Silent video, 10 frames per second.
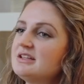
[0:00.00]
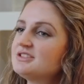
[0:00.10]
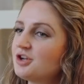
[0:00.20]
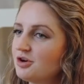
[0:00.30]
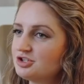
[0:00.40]
these
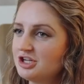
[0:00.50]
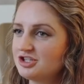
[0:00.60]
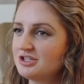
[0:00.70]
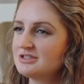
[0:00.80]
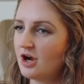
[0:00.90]

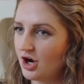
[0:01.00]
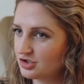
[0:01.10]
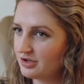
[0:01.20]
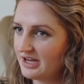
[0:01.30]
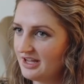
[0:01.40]
negotiations are
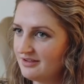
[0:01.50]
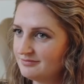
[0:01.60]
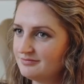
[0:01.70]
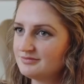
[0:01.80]
tricky,